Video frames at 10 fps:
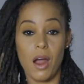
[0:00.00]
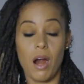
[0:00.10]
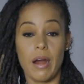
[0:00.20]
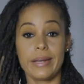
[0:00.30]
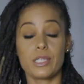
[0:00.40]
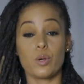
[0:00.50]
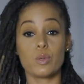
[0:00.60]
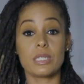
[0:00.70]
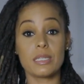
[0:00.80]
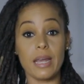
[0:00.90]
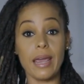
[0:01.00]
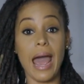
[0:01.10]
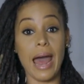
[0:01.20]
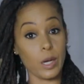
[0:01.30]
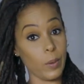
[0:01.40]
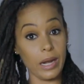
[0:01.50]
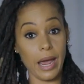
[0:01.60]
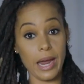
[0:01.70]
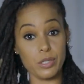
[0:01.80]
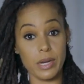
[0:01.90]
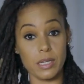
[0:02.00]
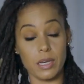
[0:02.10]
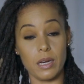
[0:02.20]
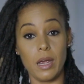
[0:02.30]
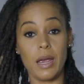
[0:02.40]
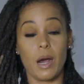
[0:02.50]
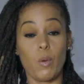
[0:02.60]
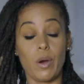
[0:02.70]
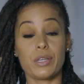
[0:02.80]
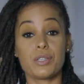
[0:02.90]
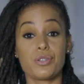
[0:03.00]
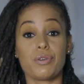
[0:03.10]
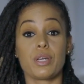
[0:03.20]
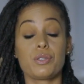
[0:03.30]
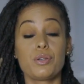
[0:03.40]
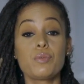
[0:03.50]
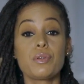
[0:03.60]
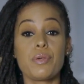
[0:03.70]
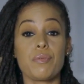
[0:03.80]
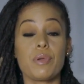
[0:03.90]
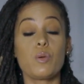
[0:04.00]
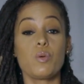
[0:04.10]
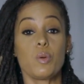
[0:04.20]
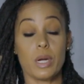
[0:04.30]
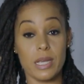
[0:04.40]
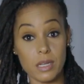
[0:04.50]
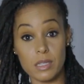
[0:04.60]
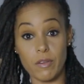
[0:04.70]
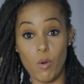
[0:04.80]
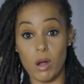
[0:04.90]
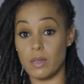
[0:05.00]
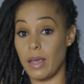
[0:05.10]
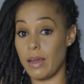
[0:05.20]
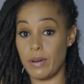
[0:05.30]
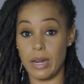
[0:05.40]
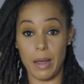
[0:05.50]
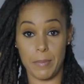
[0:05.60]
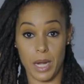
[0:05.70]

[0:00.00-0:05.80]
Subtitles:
All right, so stay adequately hydrated. I want you to drink 2 to 3 liters of water every day at